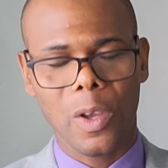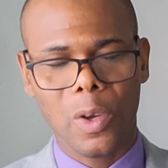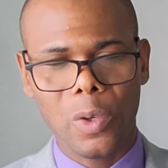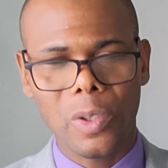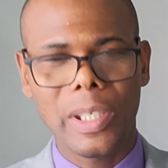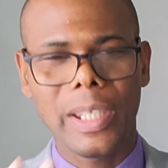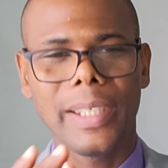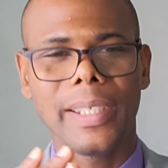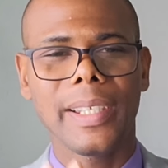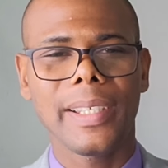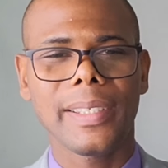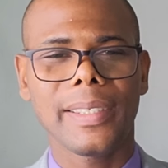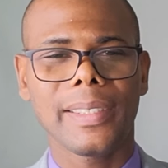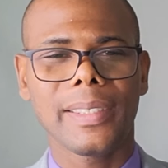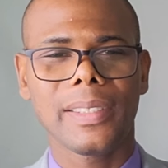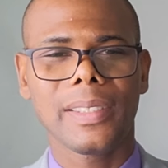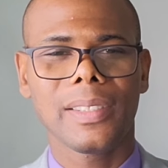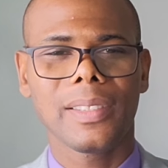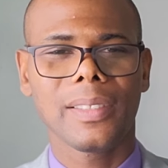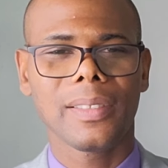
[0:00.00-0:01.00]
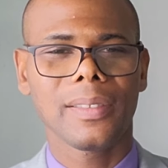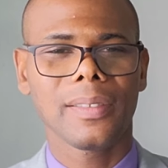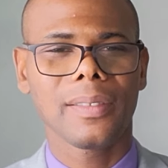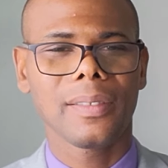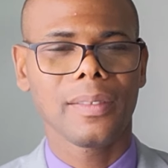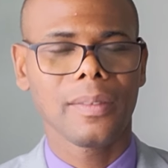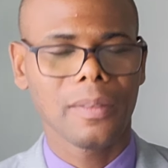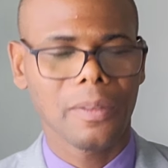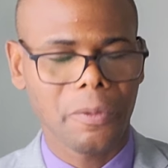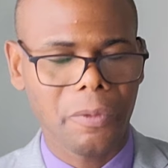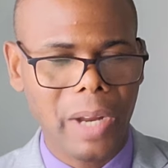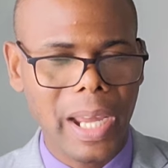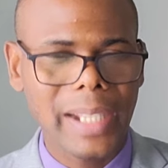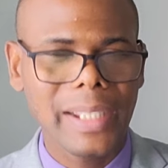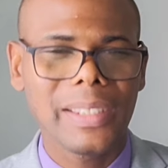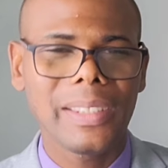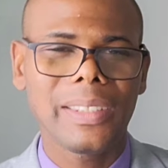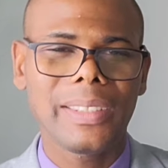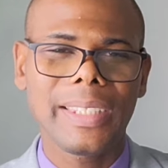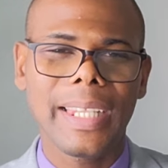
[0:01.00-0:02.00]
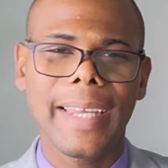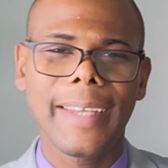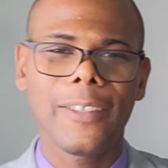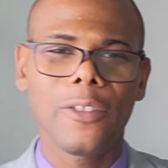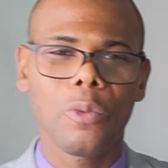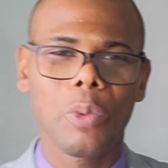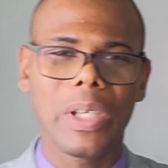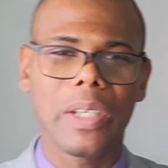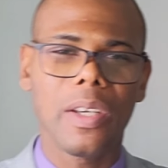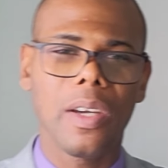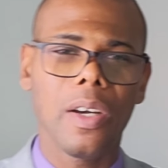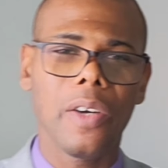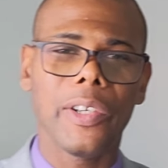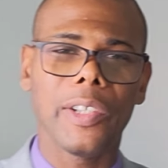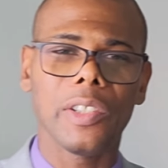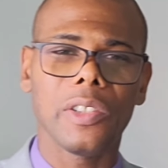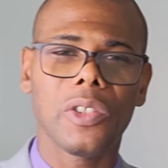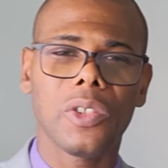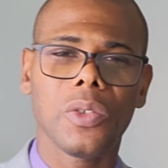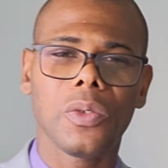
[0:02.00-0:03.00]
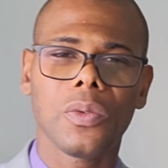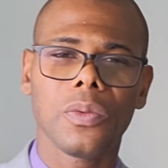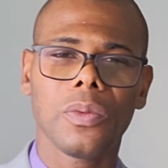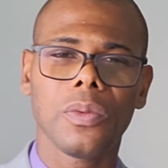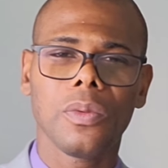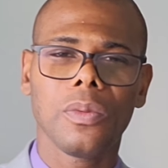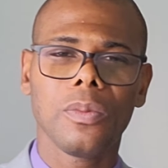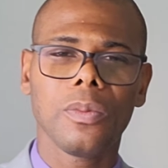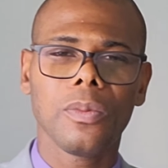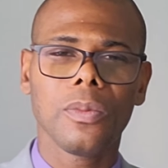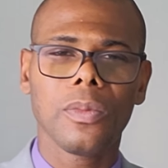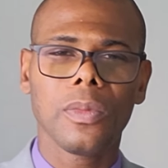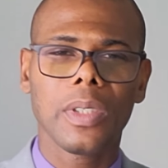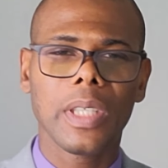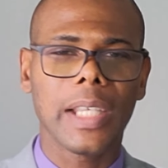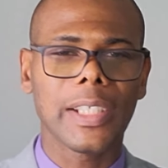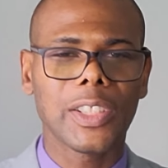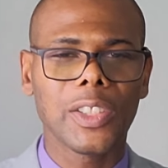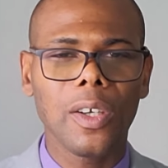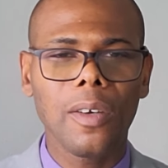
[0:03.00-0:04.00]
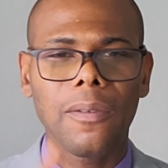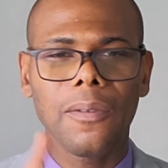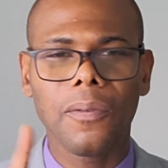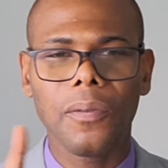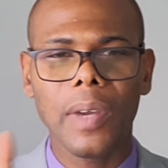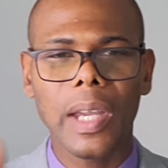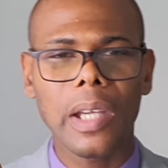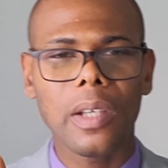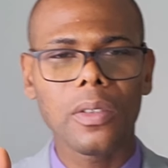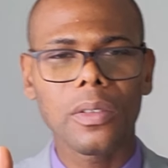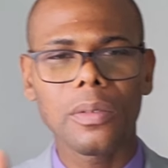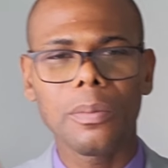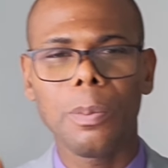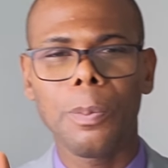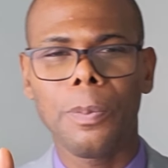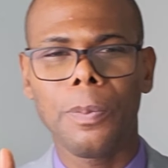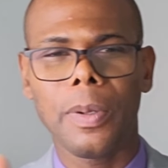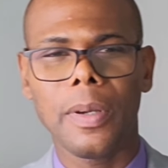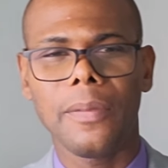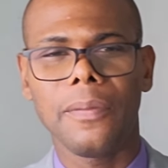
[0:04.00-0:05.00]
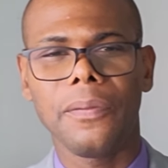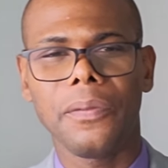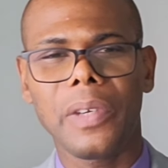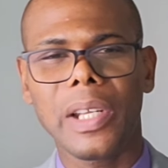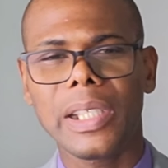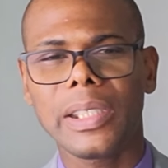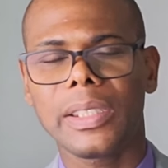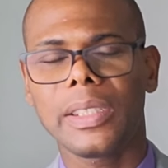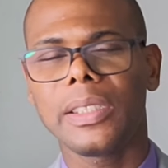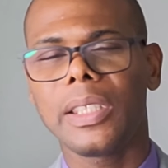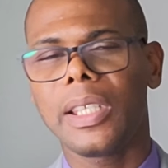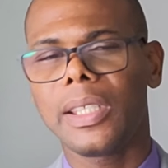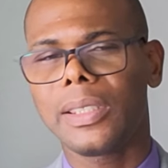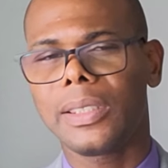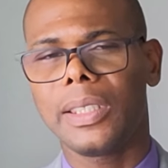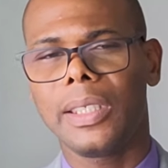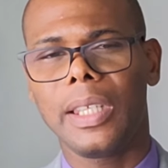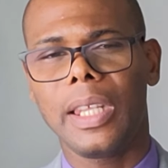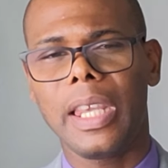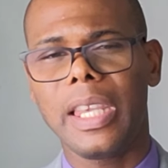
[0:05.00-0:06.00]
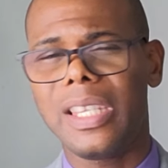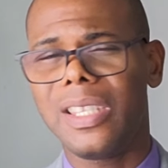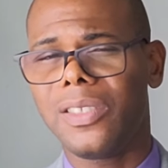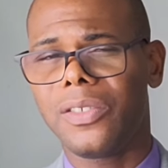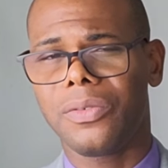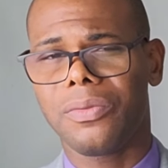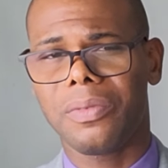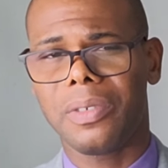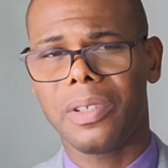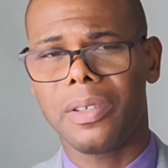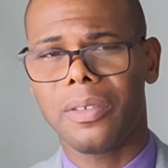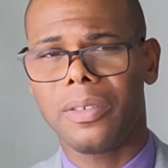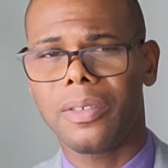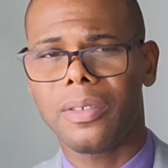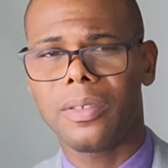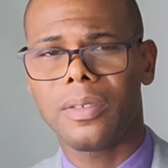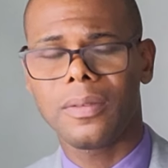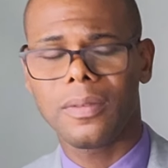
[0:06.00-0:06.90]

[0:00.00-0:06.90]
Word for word: Holiness, right stand with God. There's not found perverseness in Israel.